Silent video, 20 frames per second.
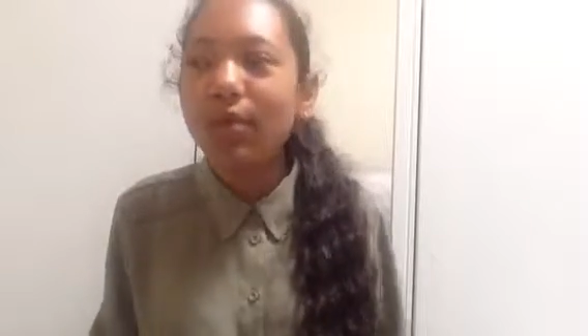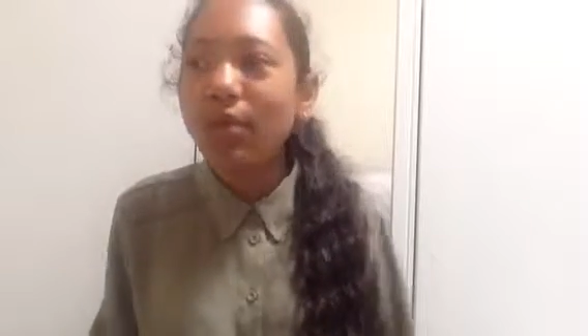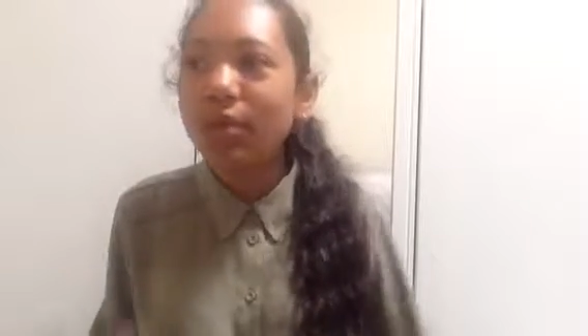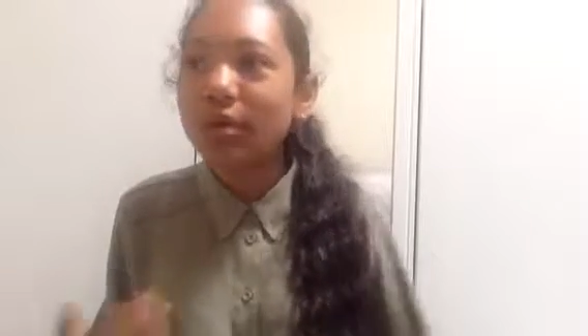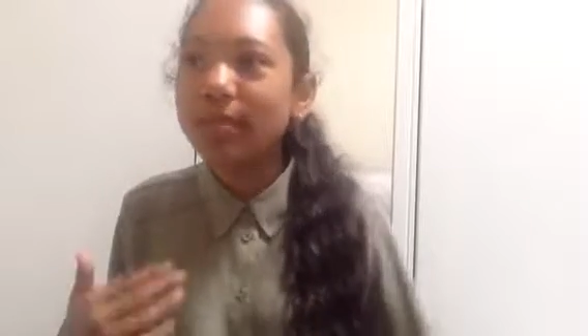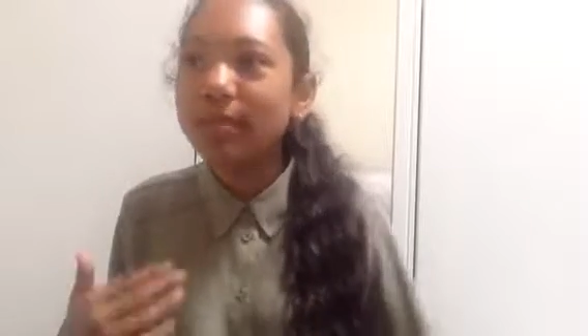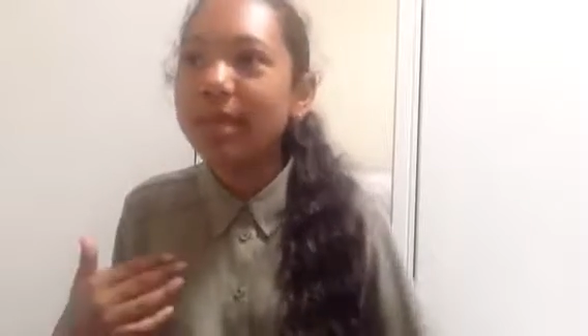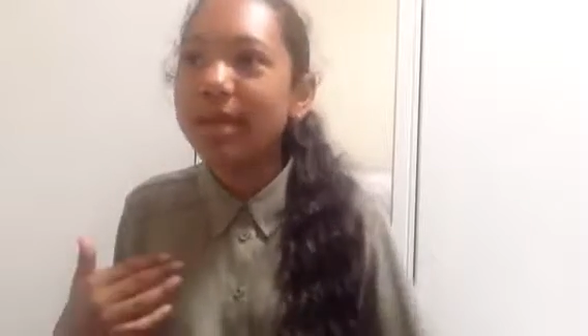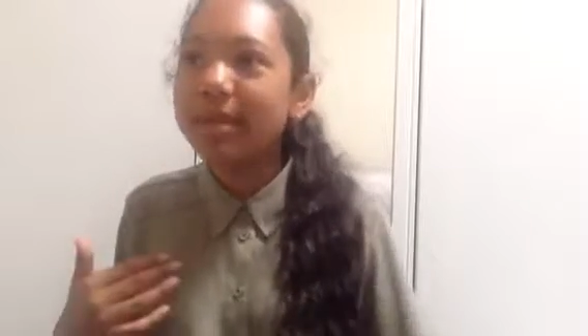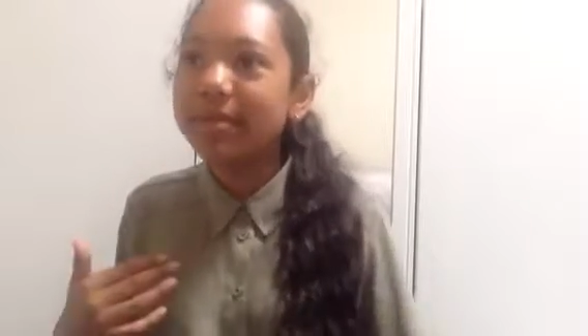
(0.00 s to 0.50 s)

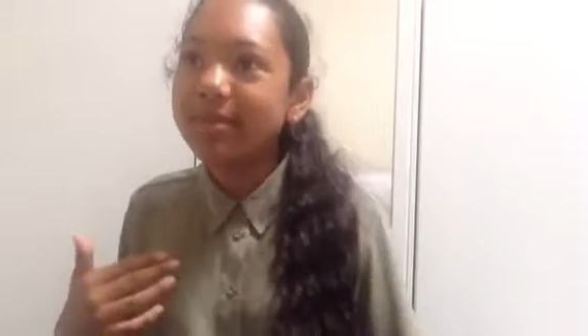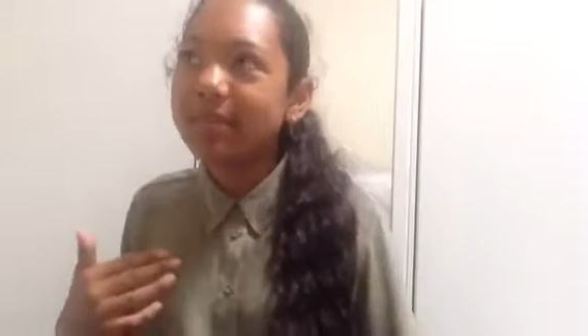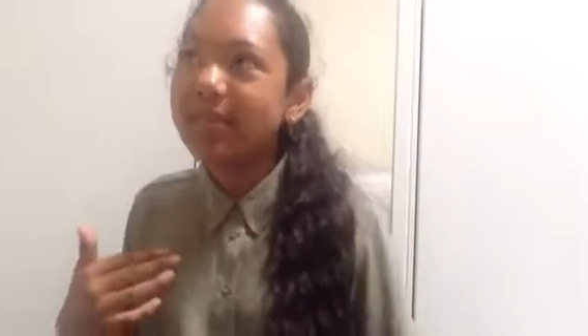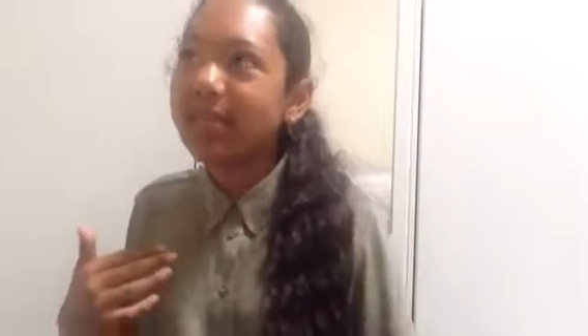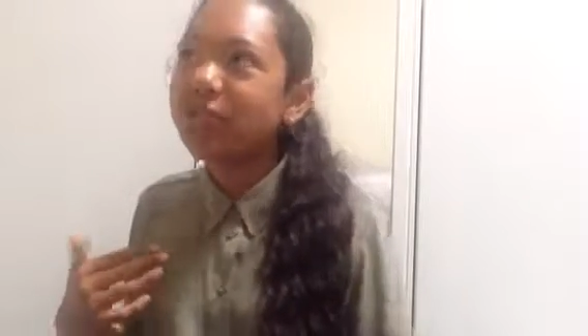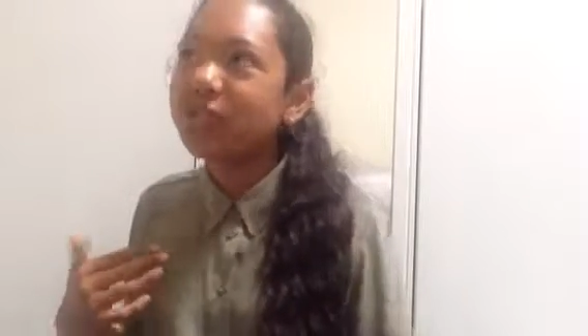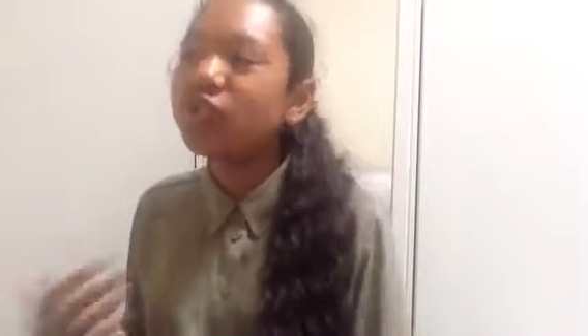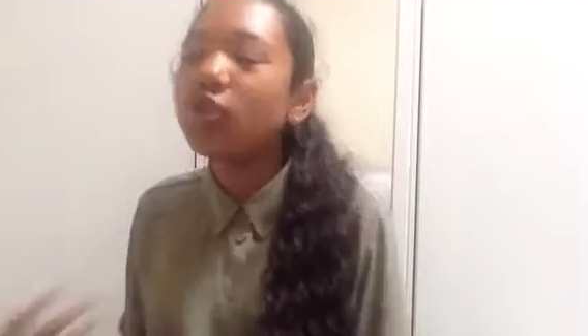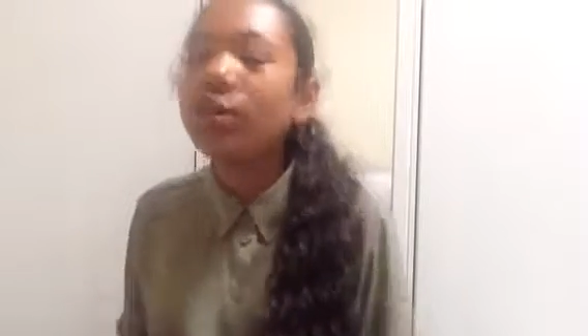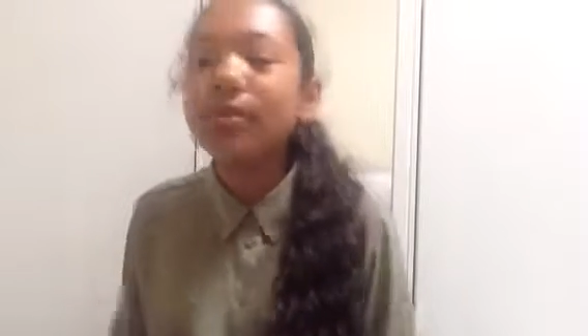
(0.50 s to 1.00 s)
what
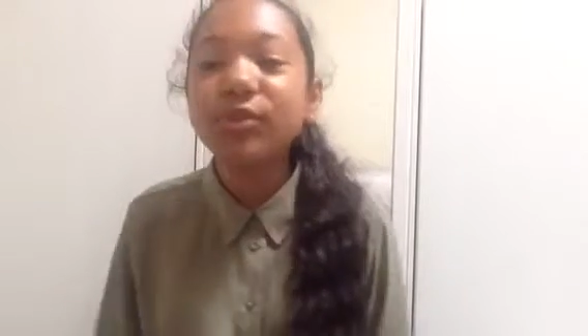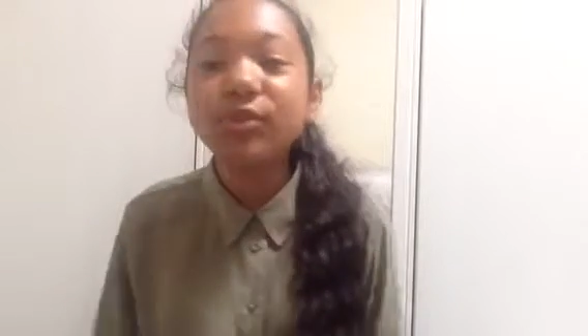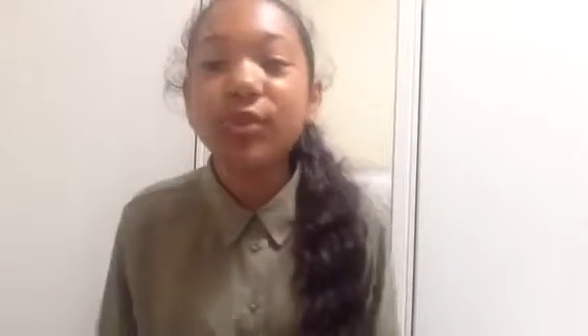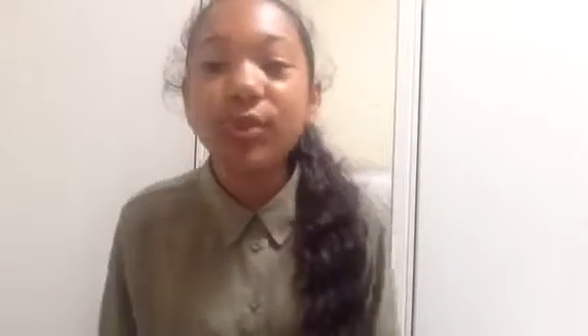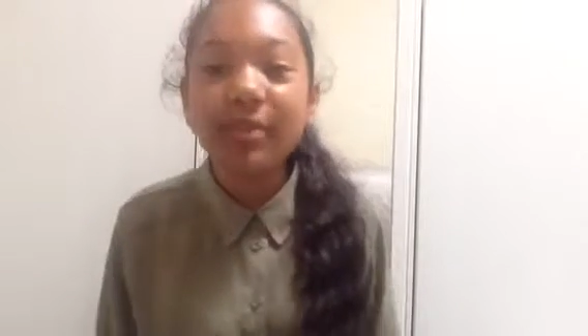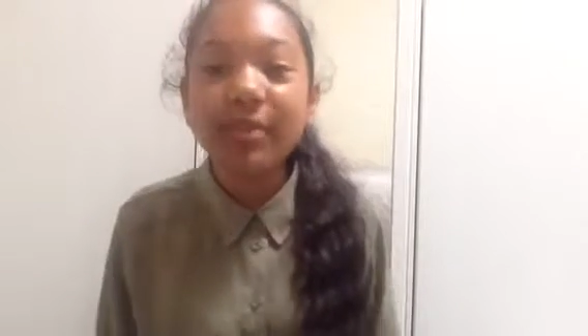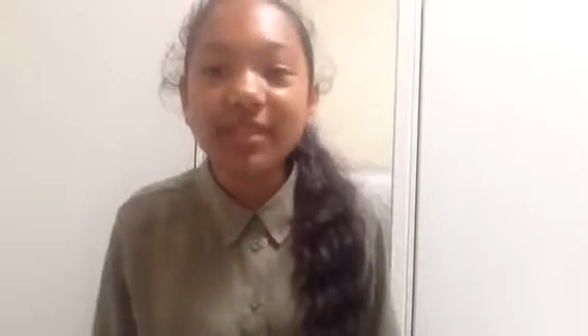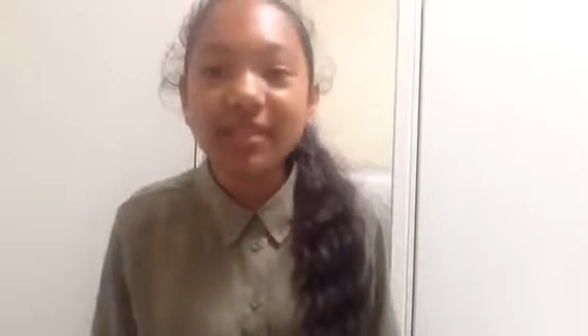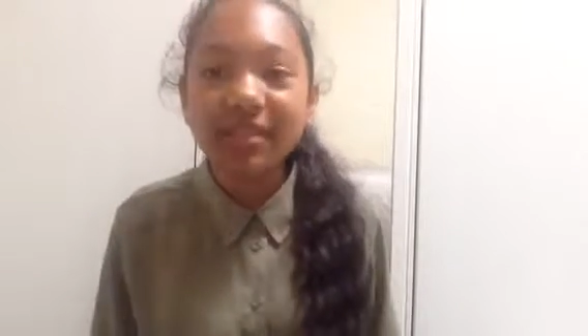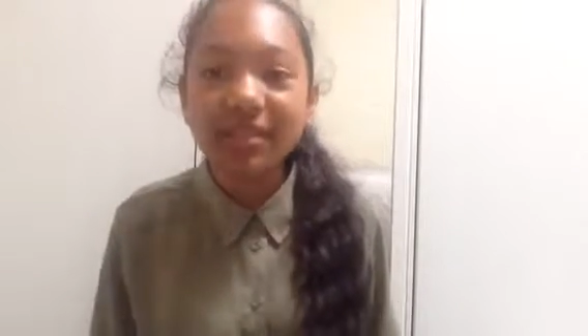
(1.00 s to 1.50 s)
maybe shops you
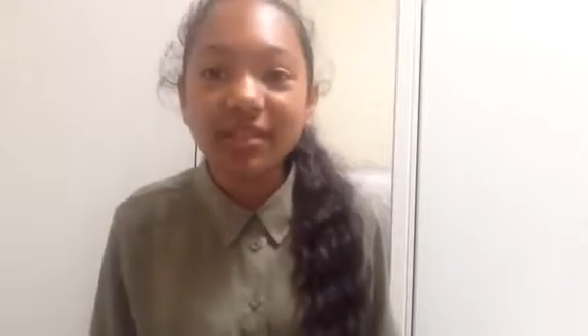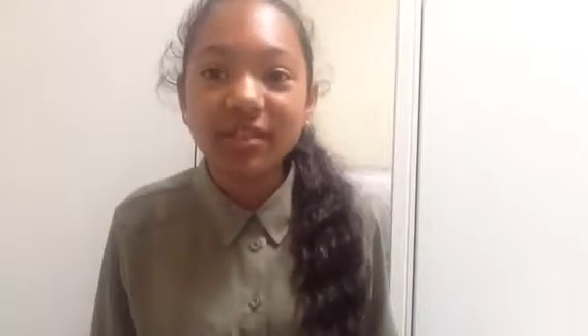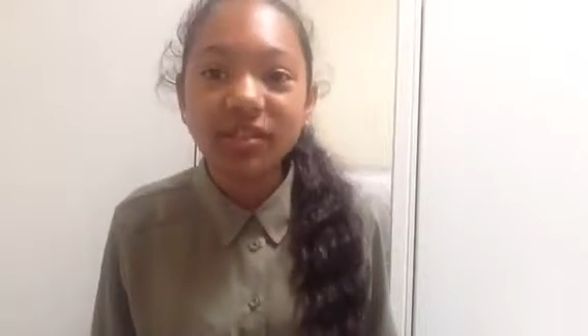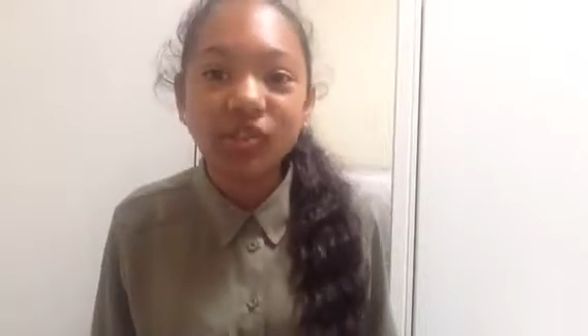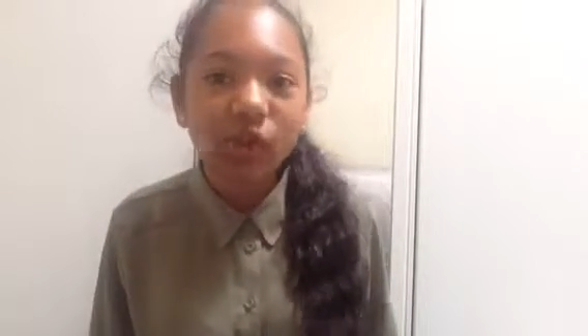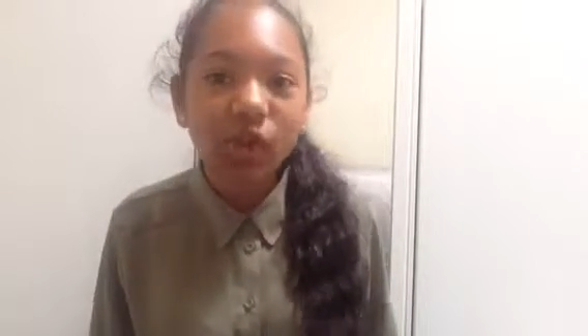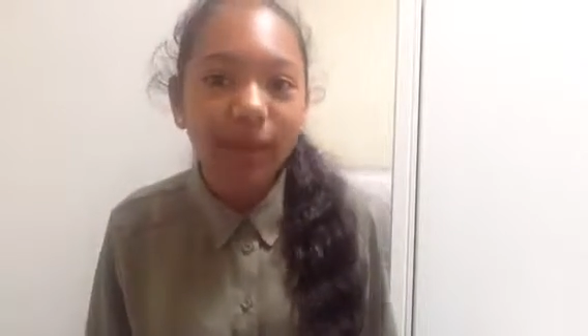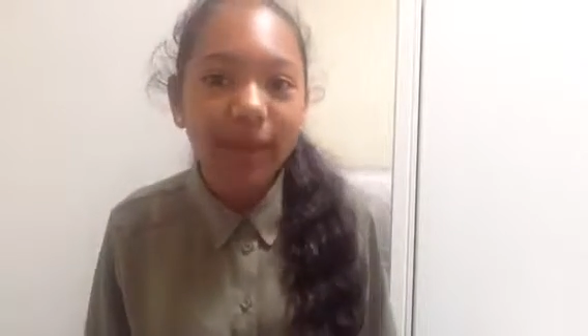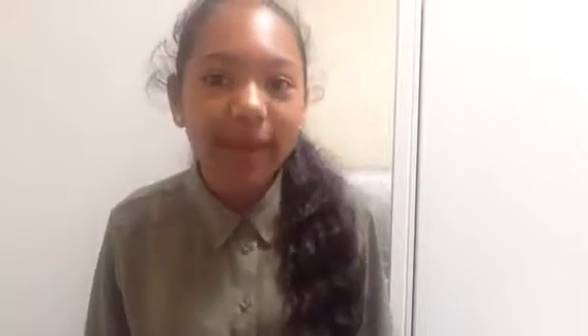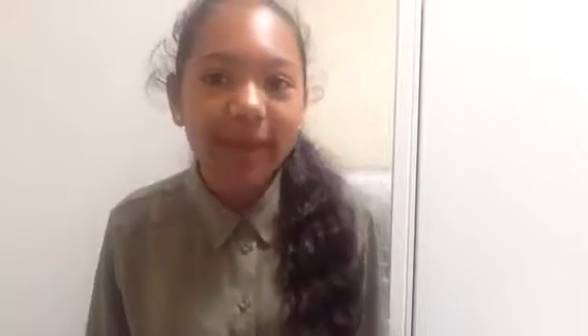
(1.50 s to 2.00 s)
want me to
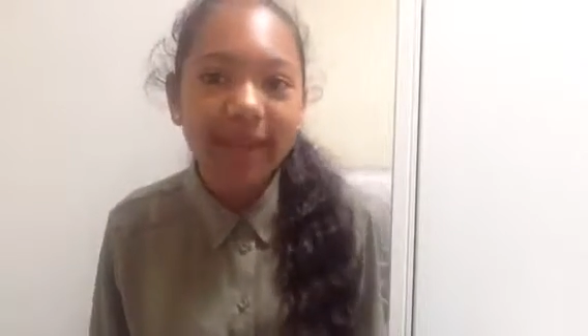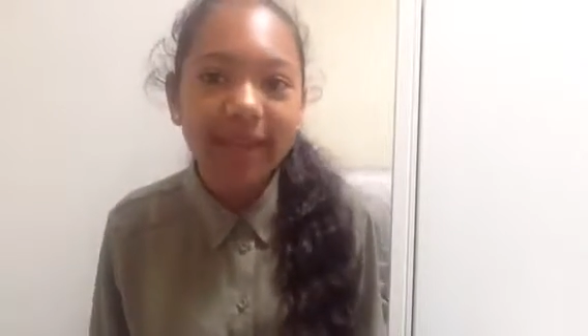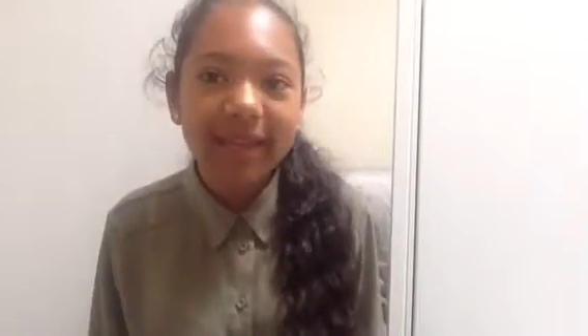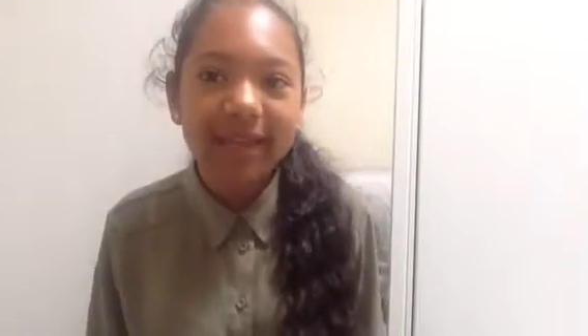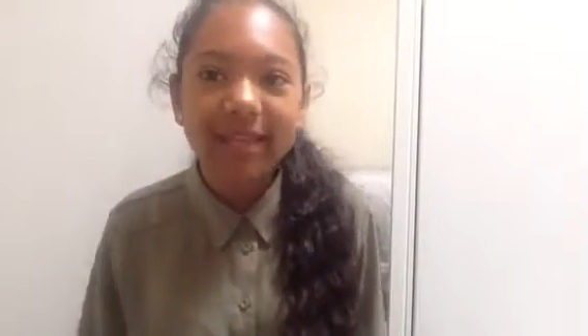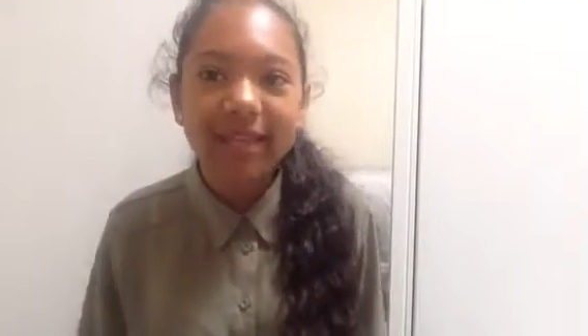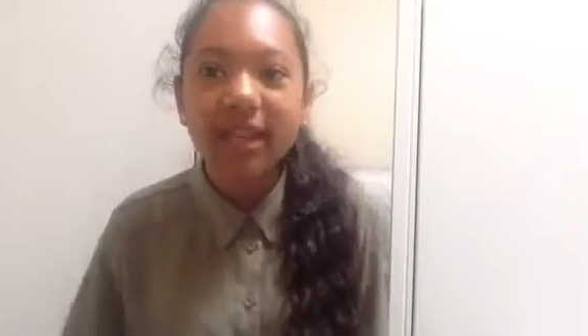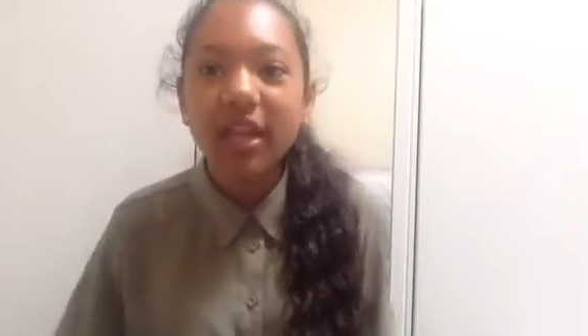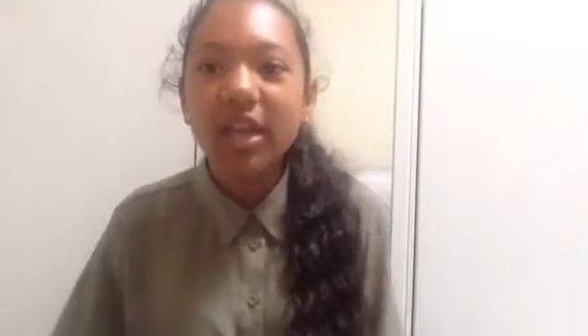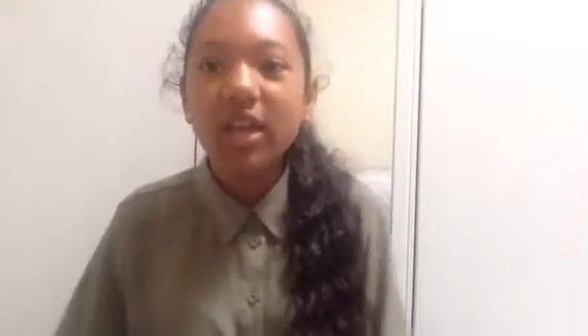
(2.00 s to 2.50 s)
shop in
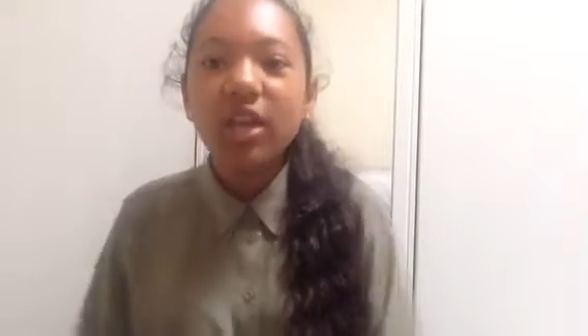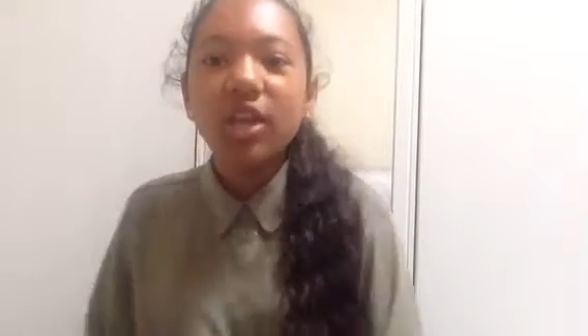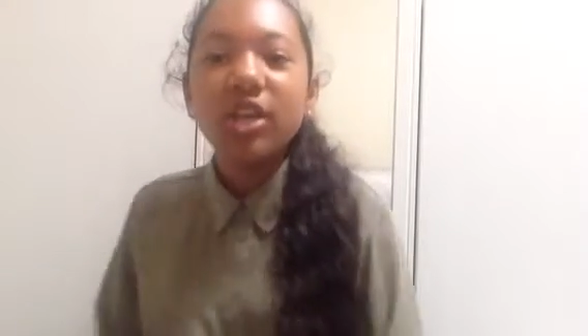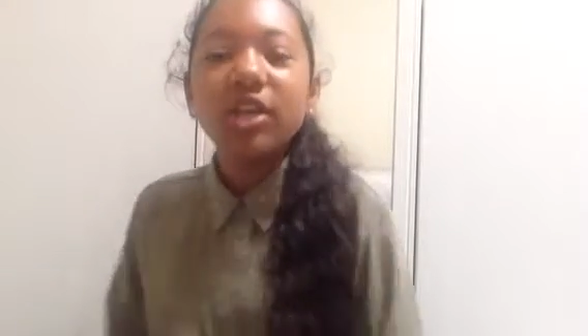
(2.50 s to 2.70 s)
and